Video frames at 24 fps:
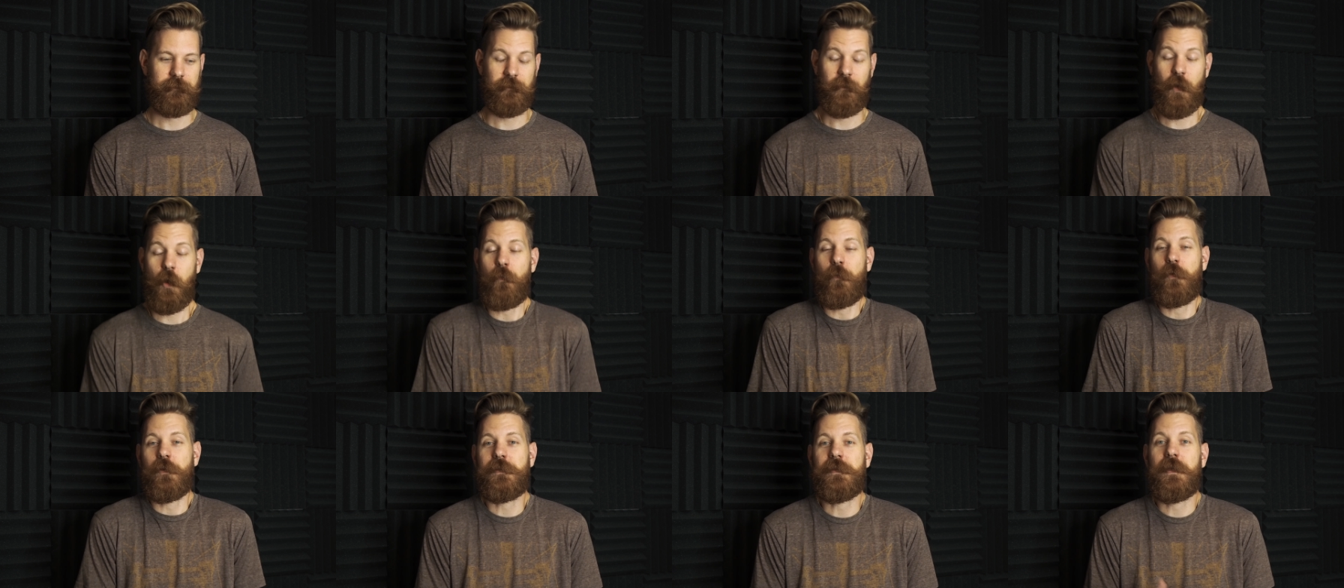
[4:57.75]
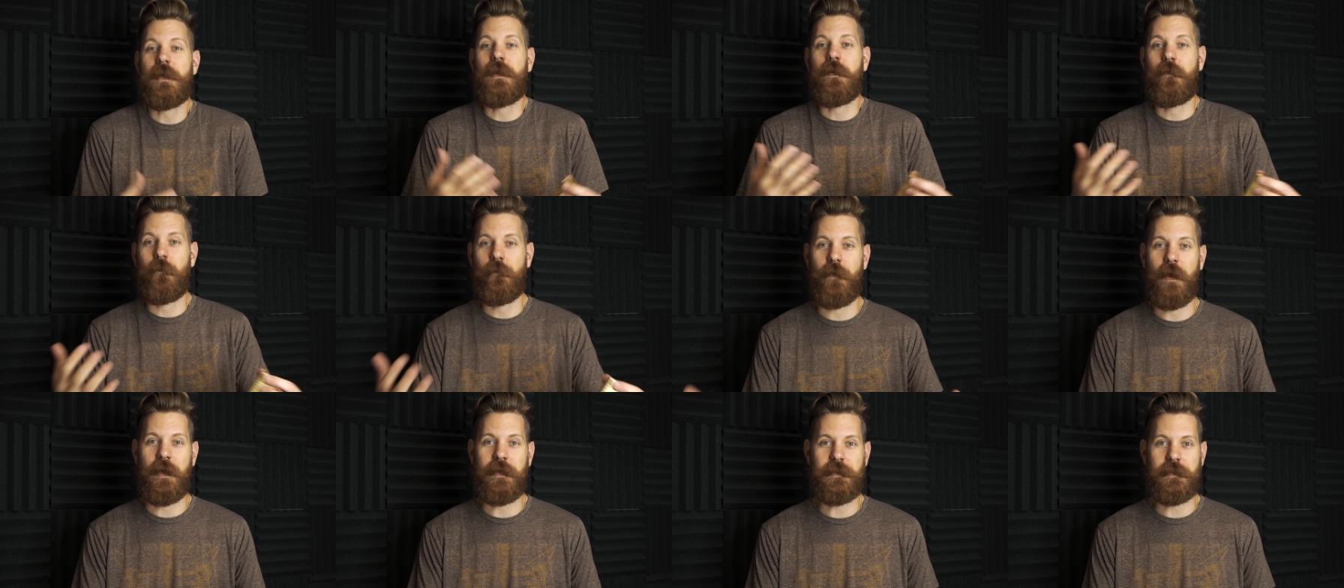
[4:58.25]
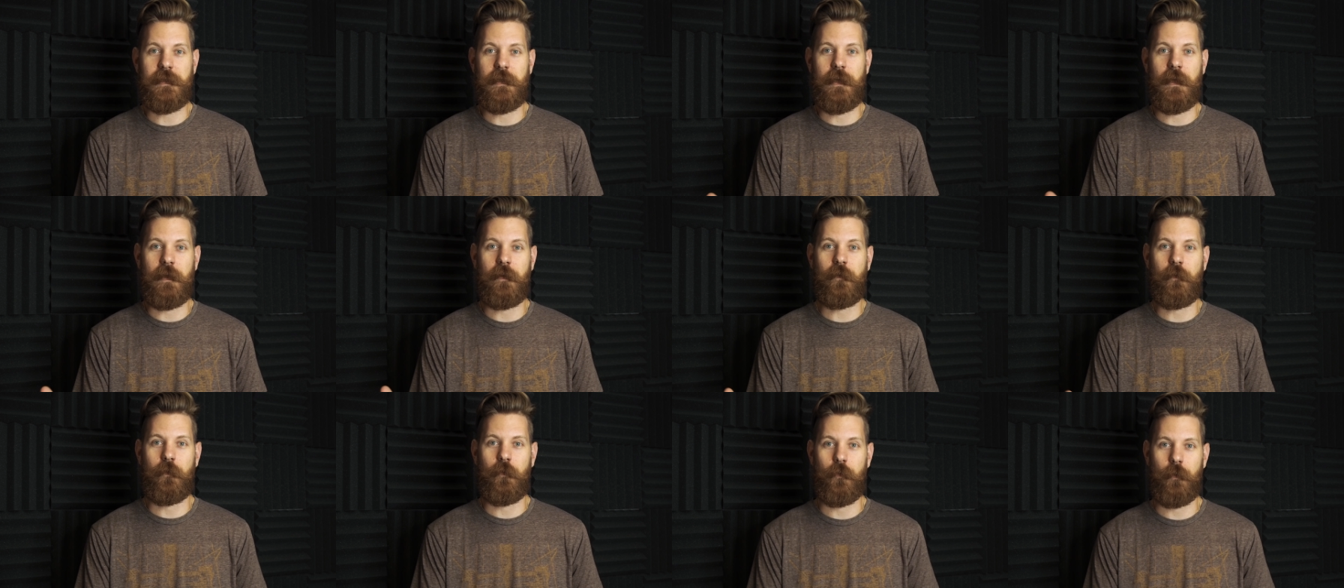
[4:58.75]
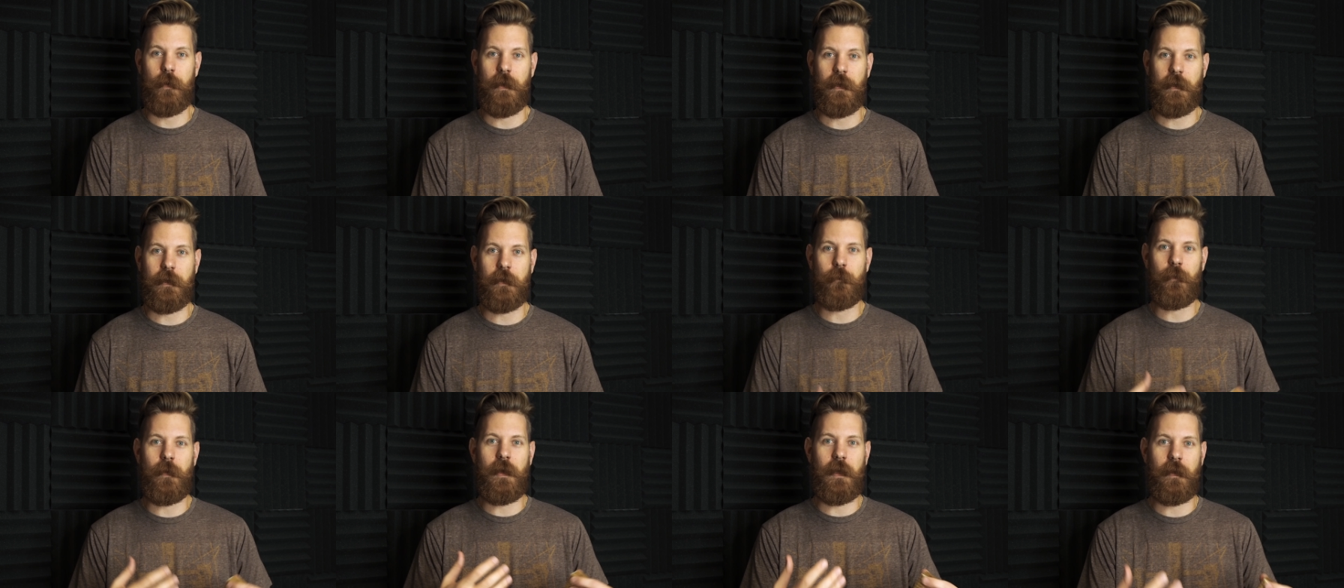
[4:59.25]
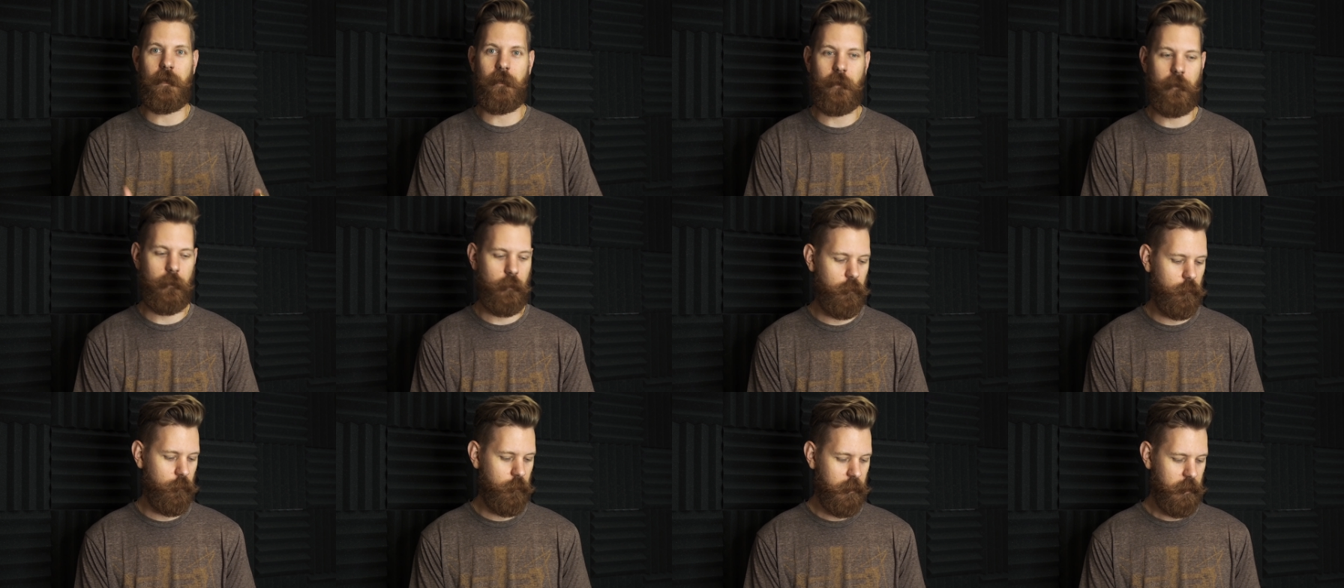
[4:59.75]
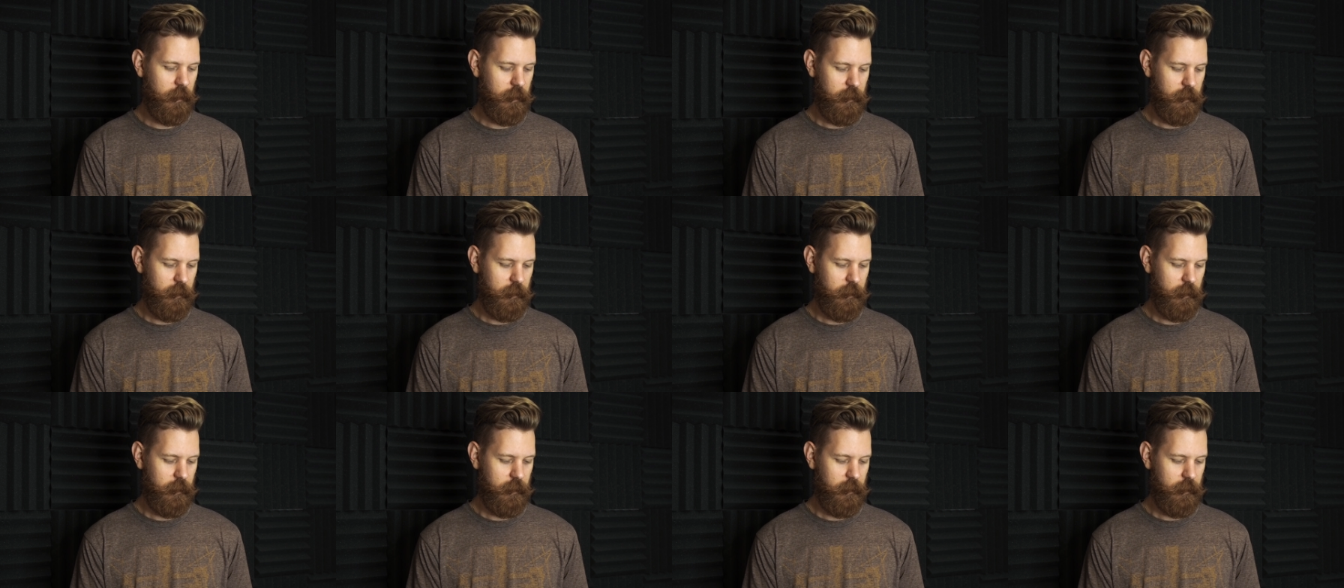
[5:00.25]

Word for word: almost like investing into and committing to